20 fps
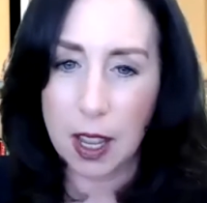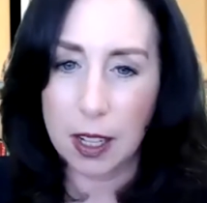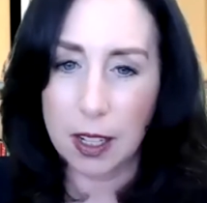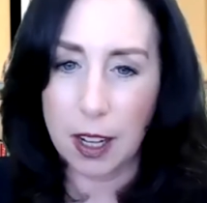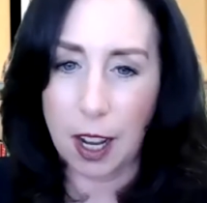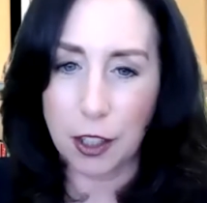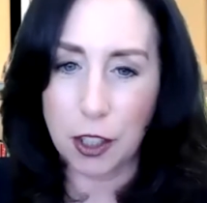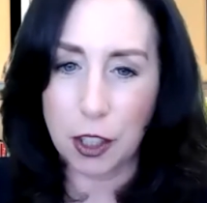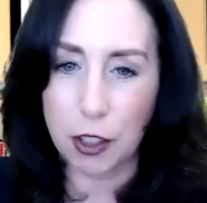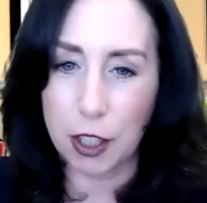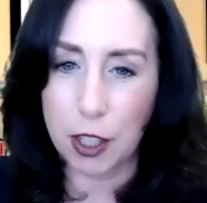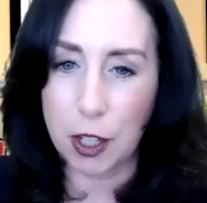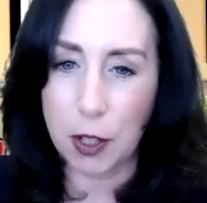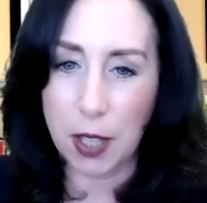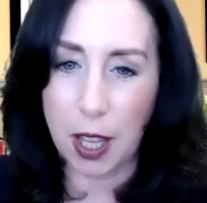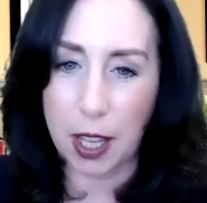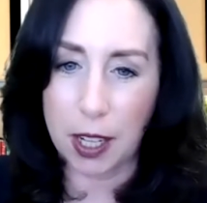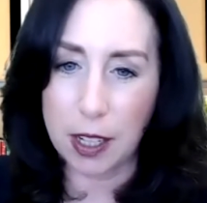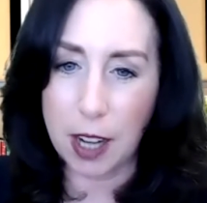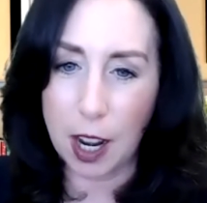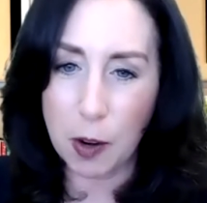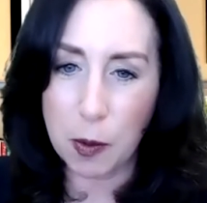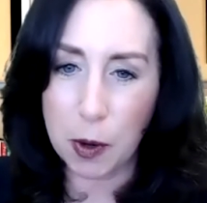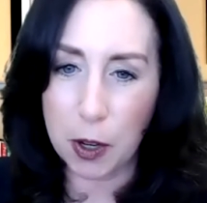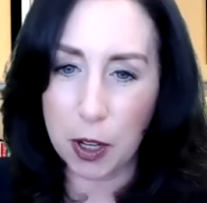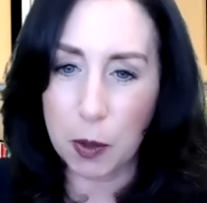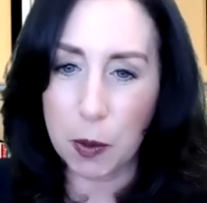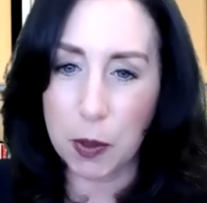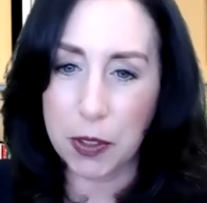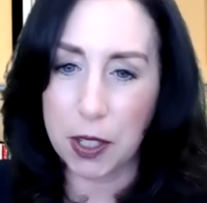Not sure he knows how to
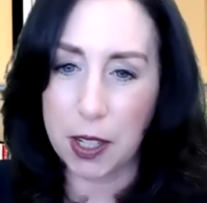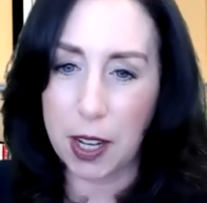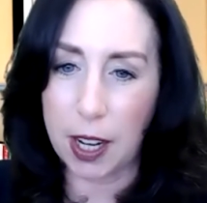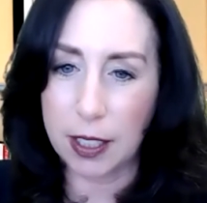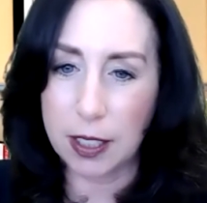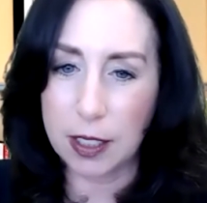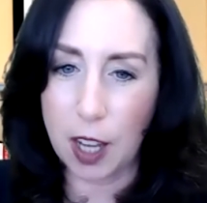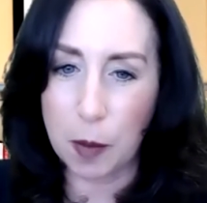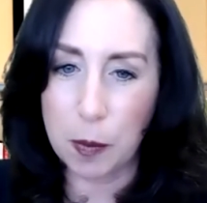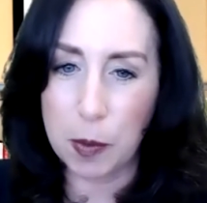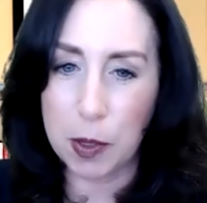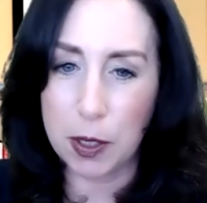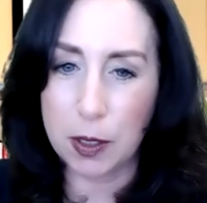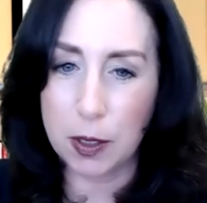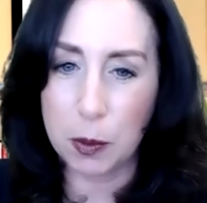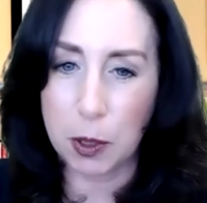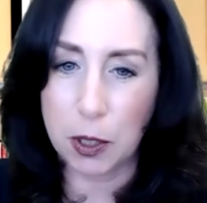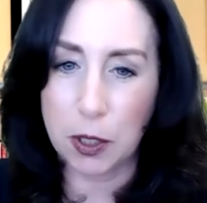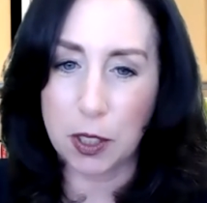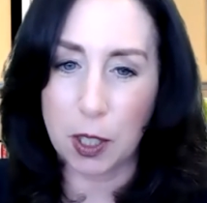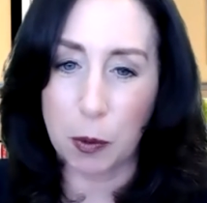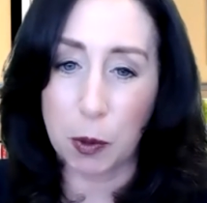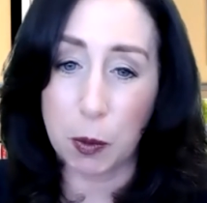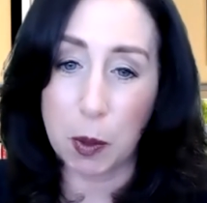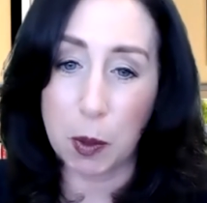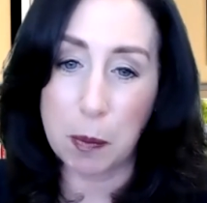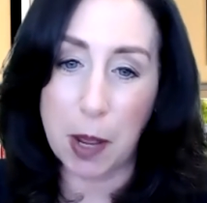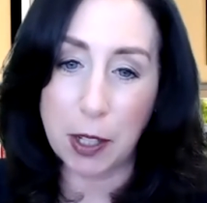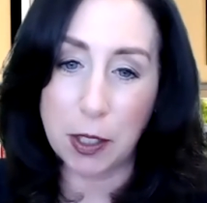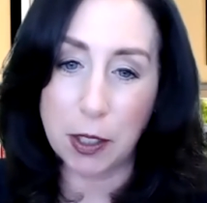network, what the next step is, which someone
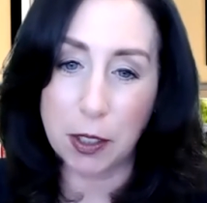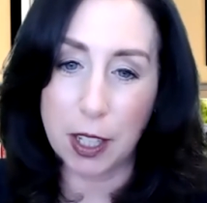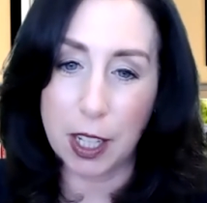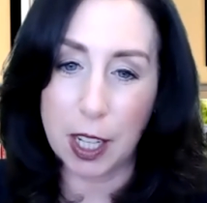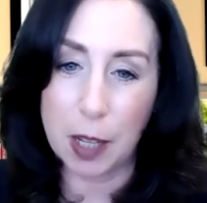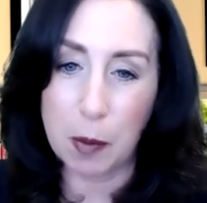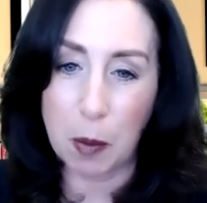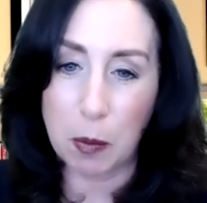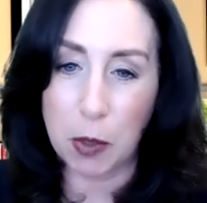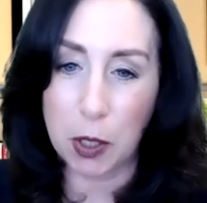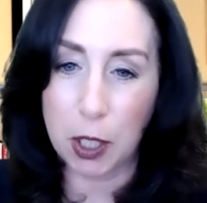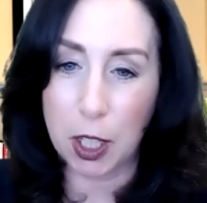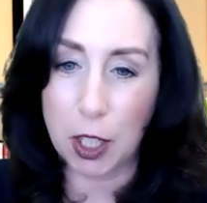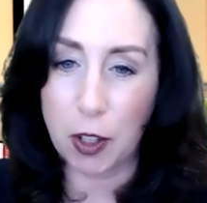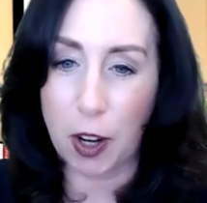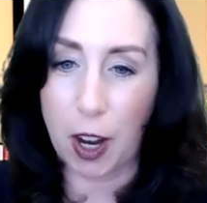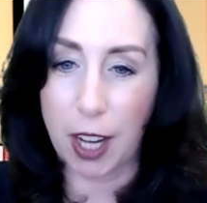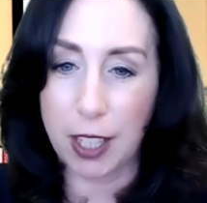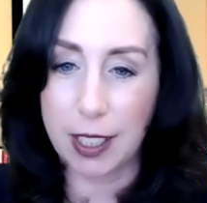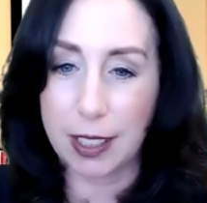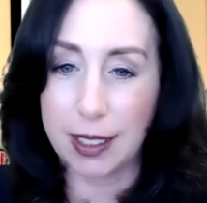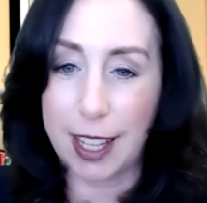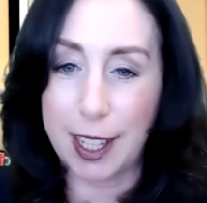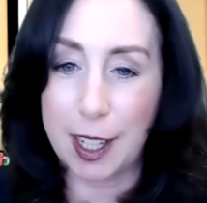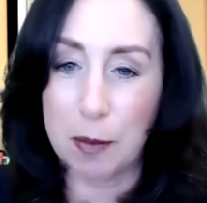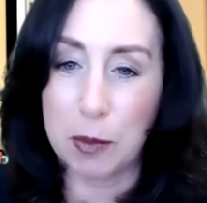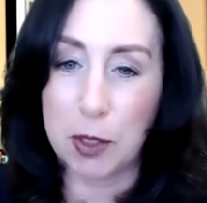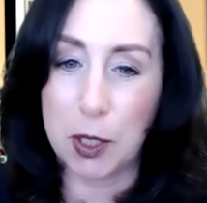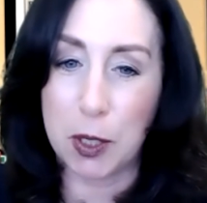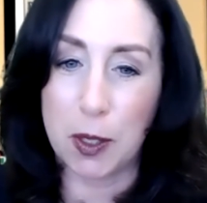would mentor him. I'm really trying to let
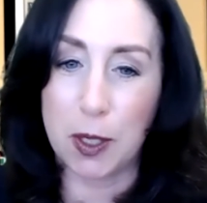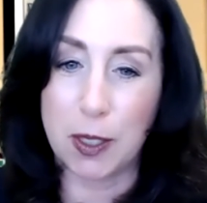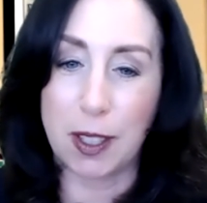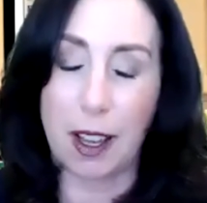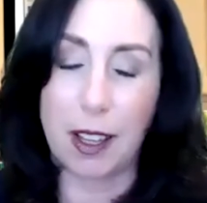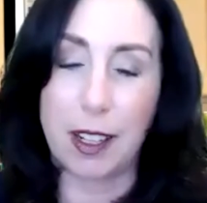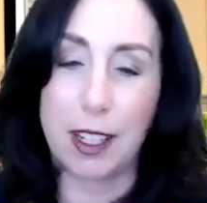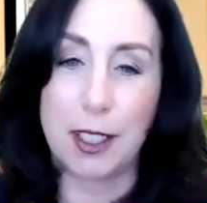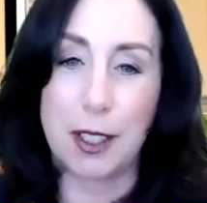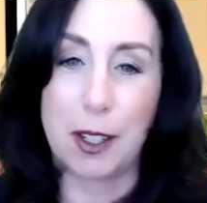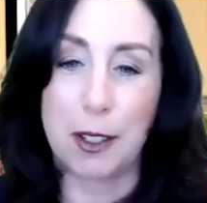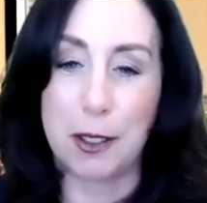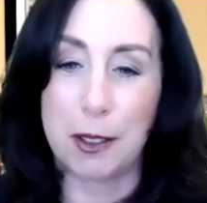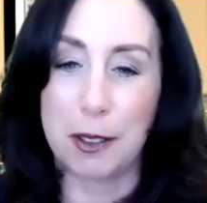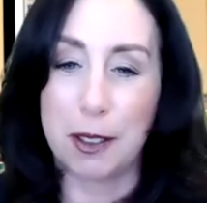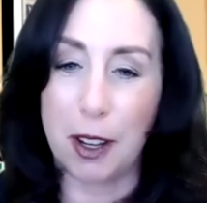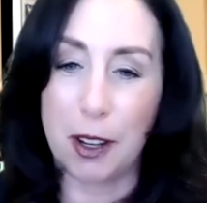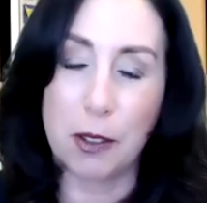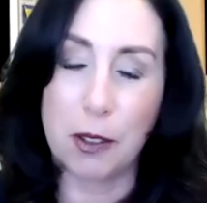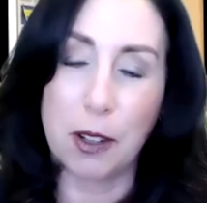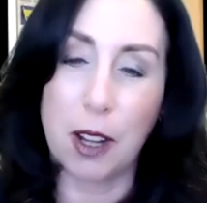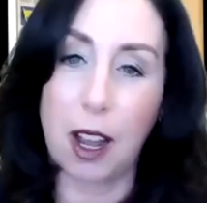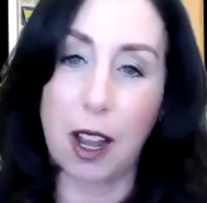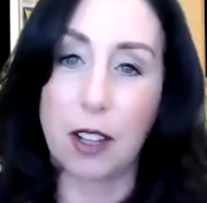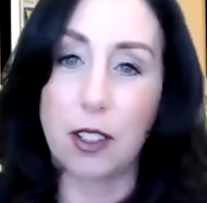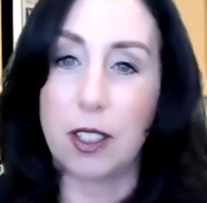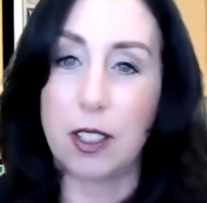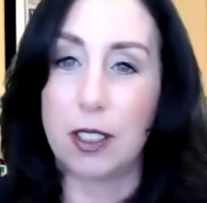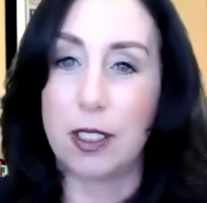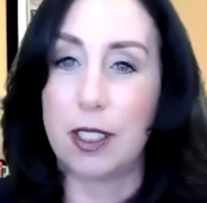him do this on his own. Oh
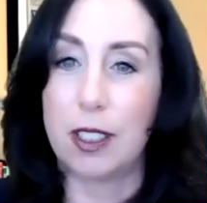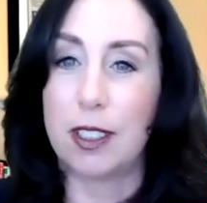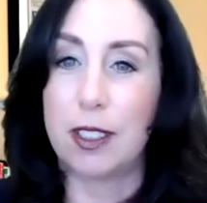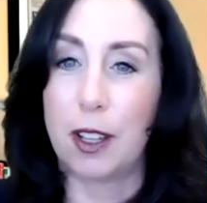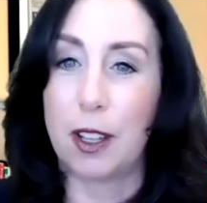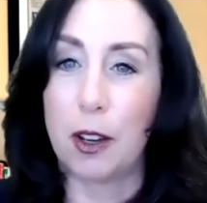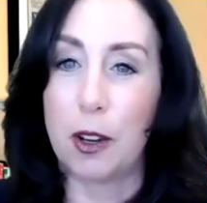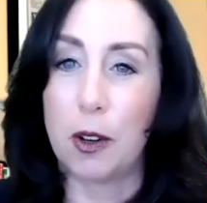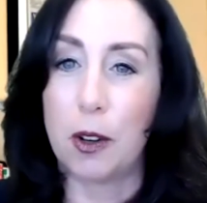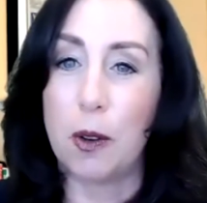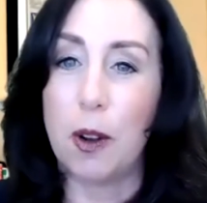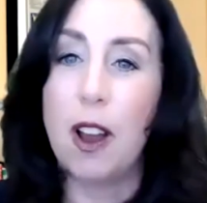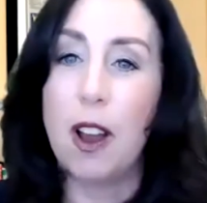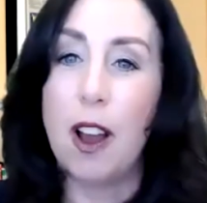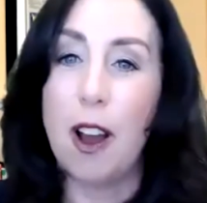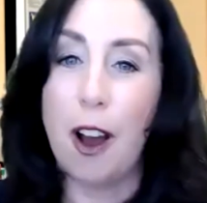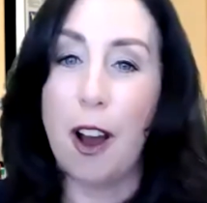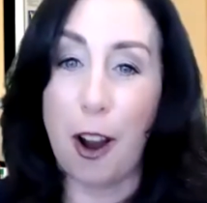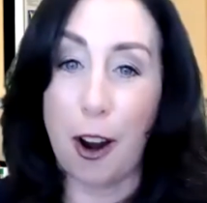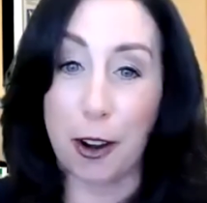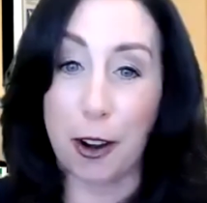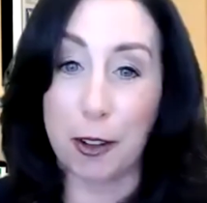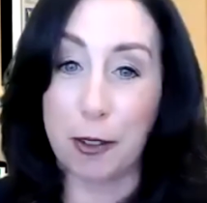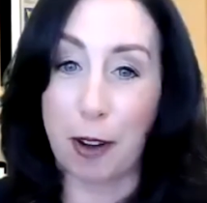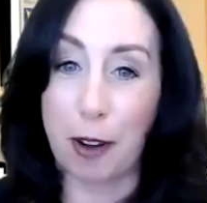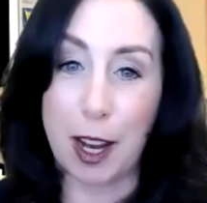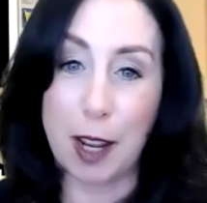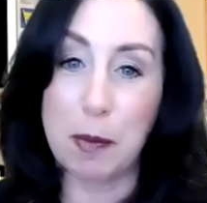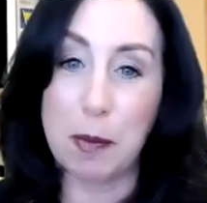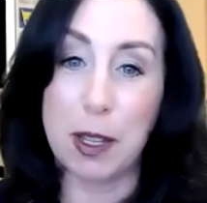gosh, this is so hard,
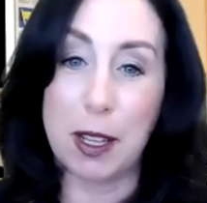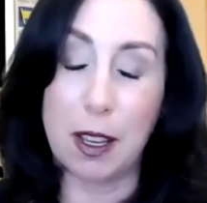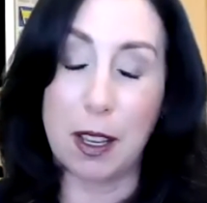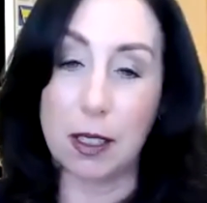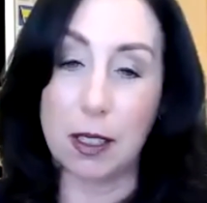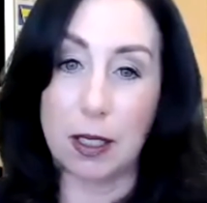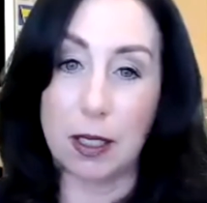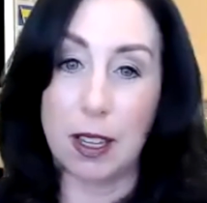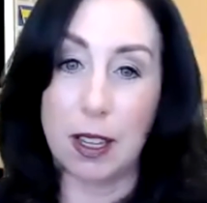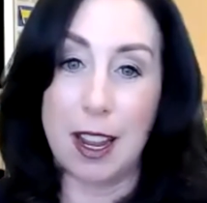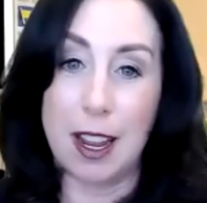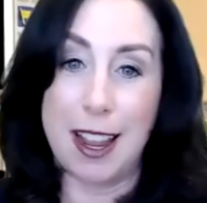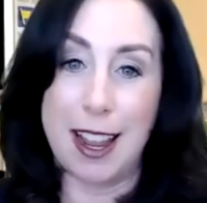right? Because